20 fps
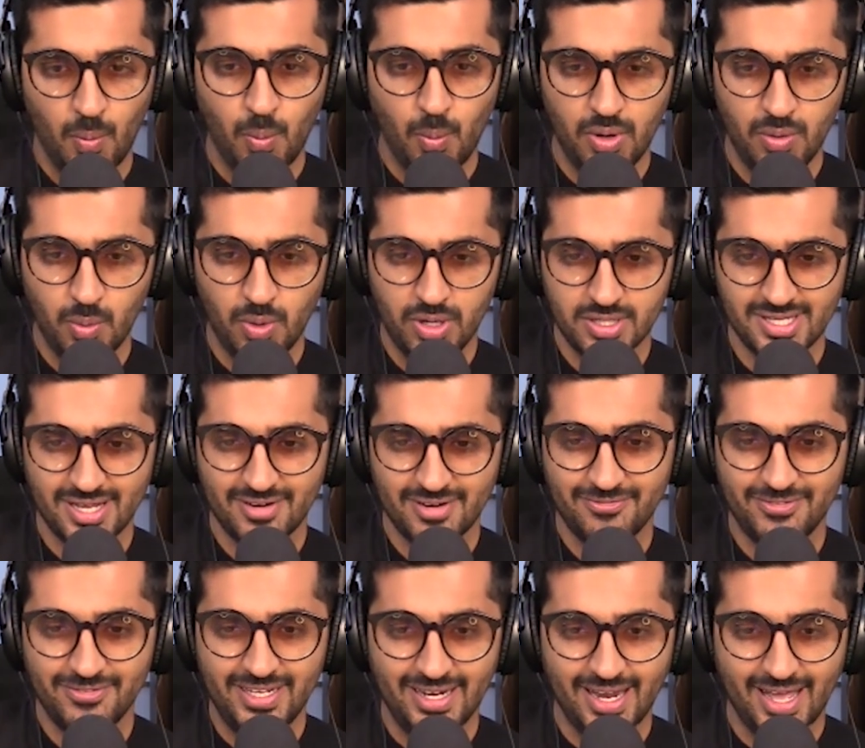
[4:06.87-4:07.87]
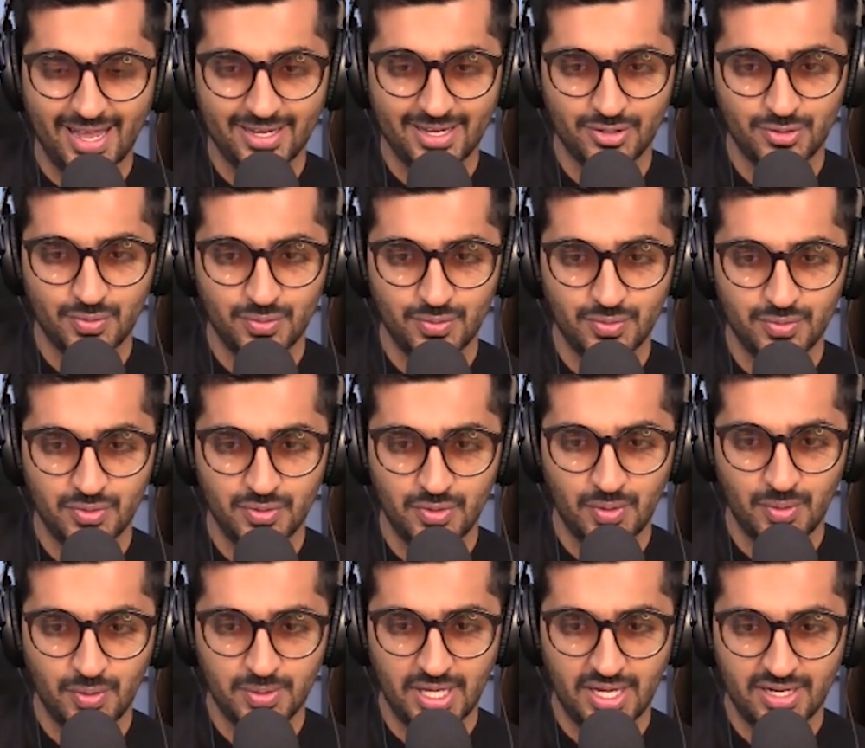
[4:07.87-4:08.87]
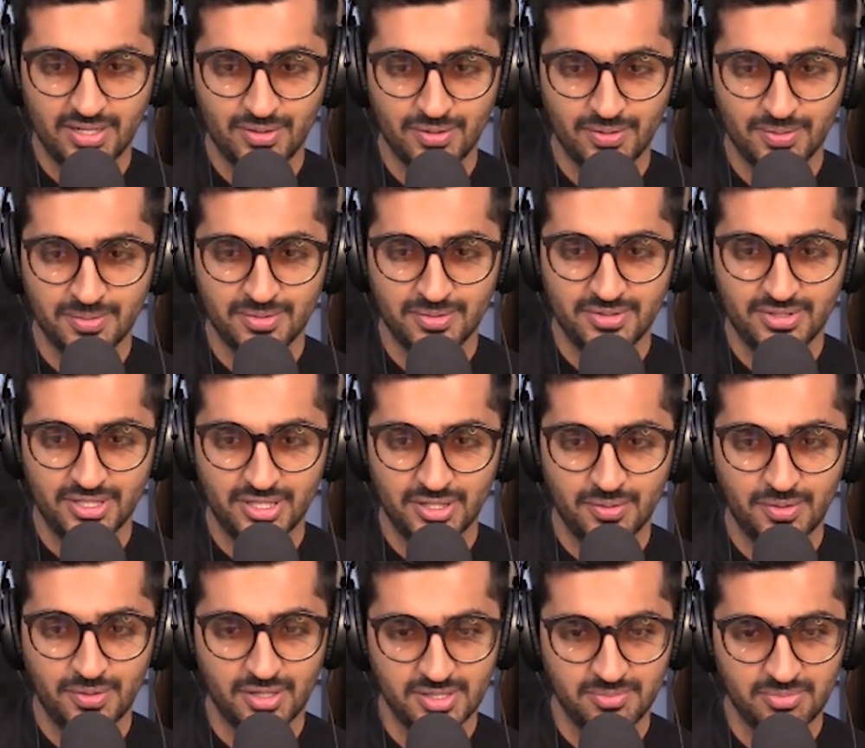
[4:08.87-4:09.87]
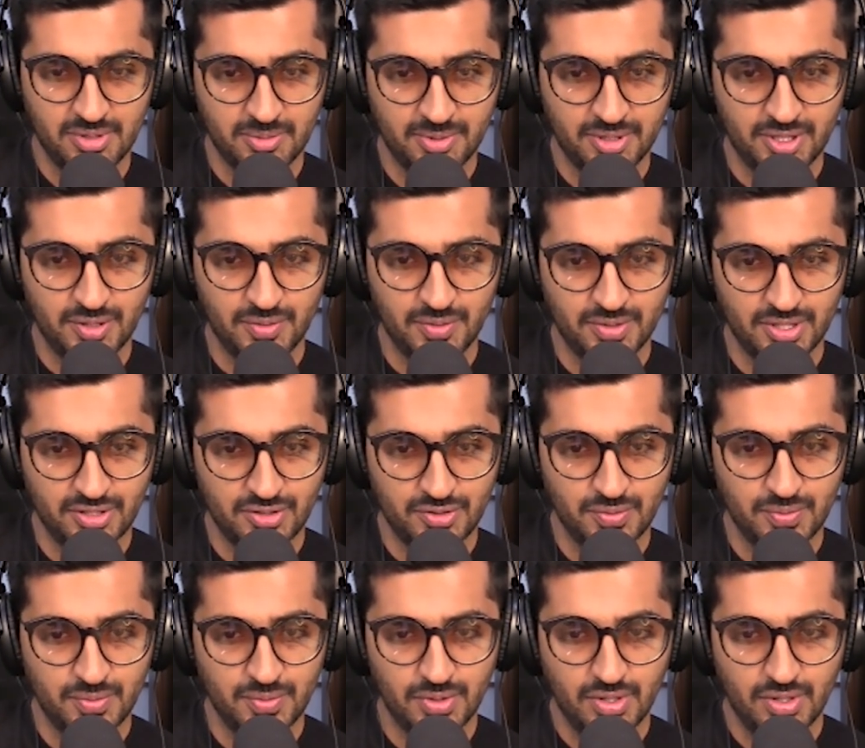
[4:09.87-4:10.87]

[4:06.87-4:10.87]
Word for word: What what does that feel like to to know that, you know, thirty thousand people tune in to